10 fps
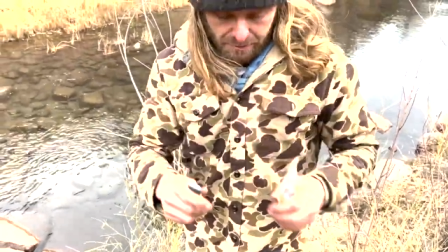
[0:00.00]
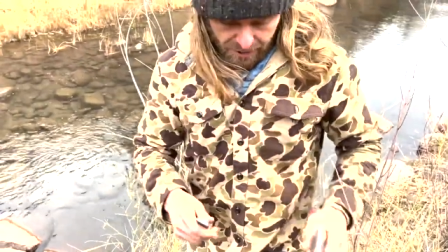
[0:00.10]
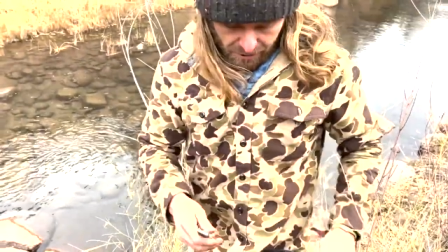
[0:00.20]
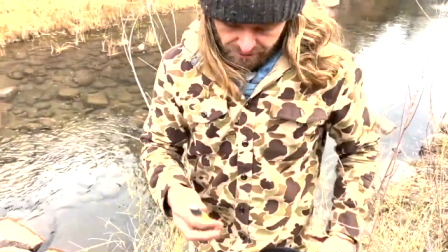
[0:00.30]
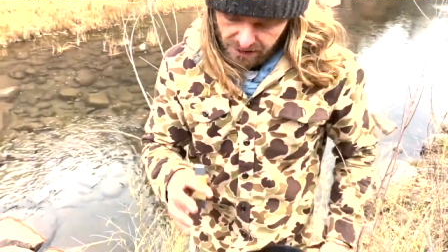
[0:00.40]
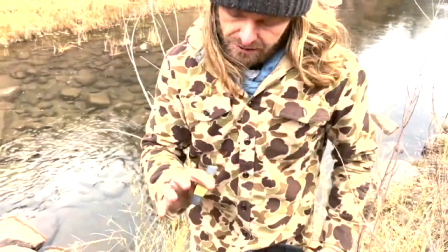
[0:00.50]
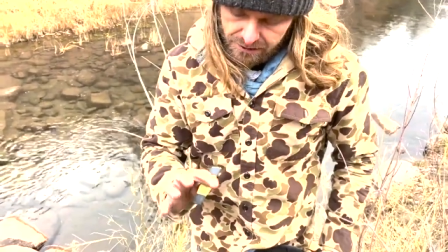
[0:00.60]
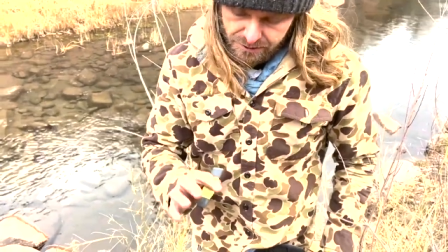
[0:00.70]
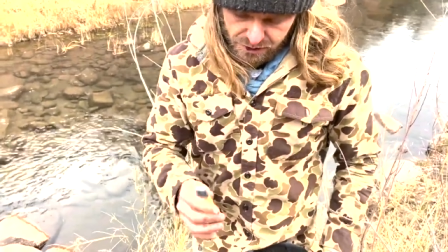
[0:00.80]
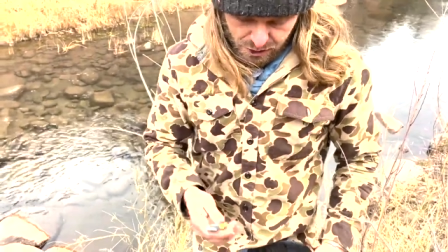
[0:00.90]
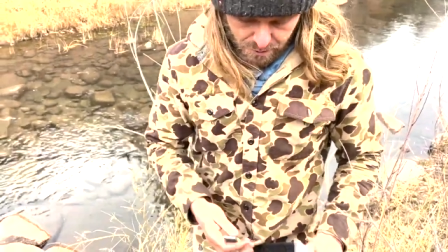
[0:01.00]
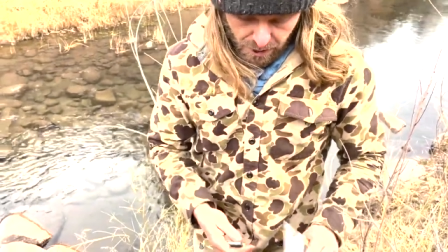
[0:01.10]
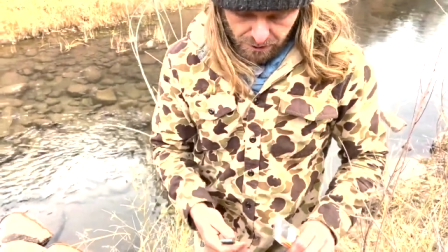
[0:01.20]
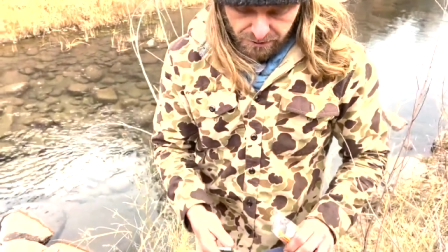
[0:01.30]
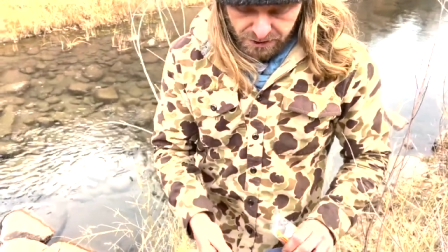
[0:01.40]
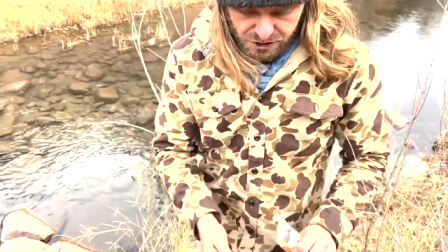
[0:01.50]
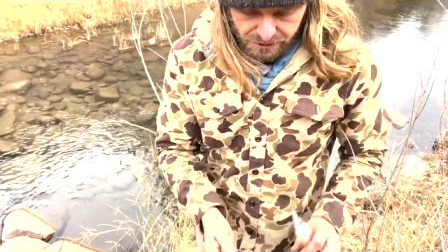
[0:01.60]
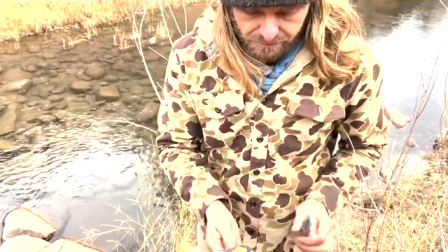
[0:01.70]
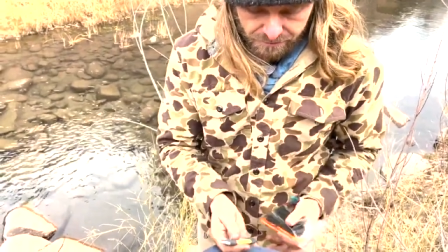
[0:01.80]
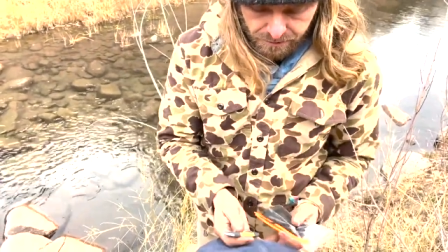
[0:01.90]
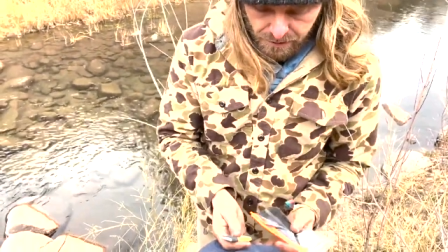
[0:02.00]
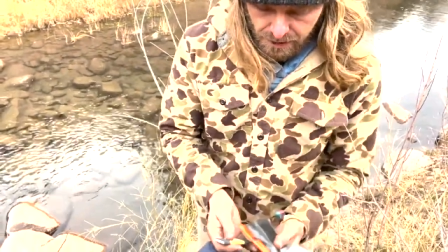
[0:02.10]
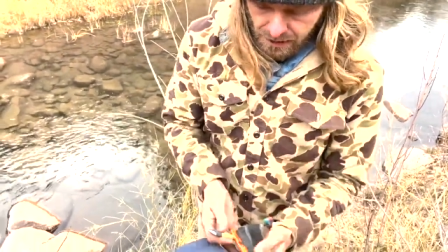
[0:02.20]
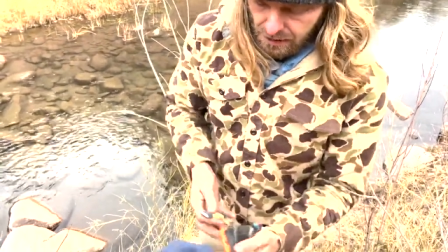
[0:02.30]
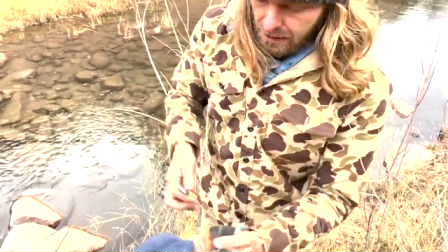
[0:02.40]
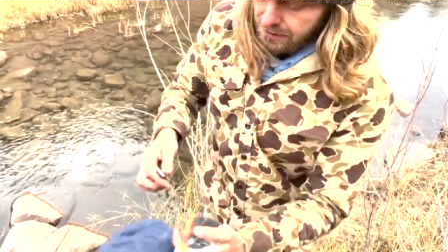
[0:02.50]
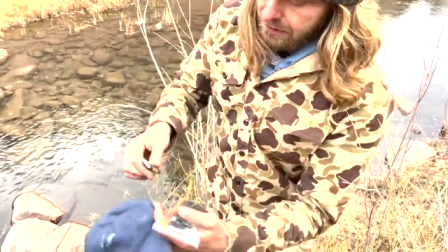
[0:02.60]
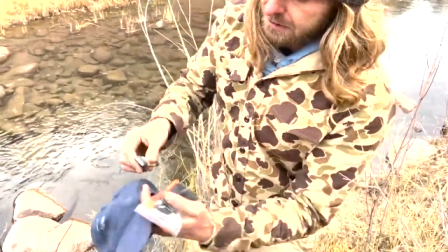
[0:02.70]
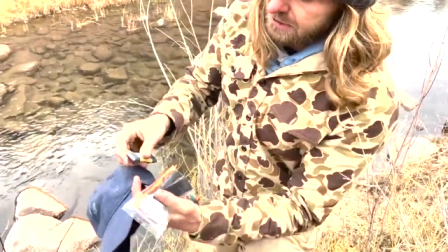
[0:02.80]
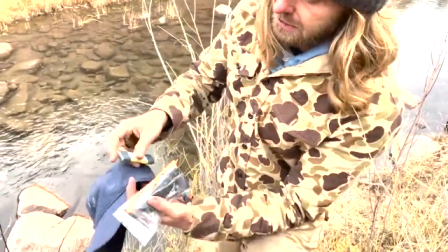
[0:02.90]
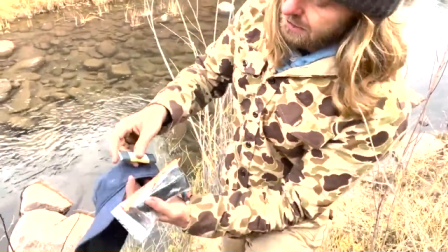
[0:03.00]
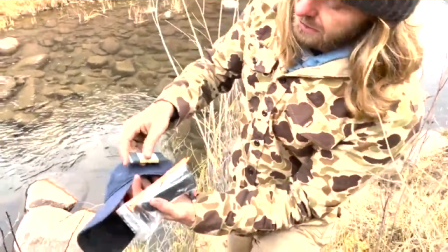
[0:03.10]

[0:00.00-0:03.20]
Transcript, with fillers: belt. This one's a smaller version and you can see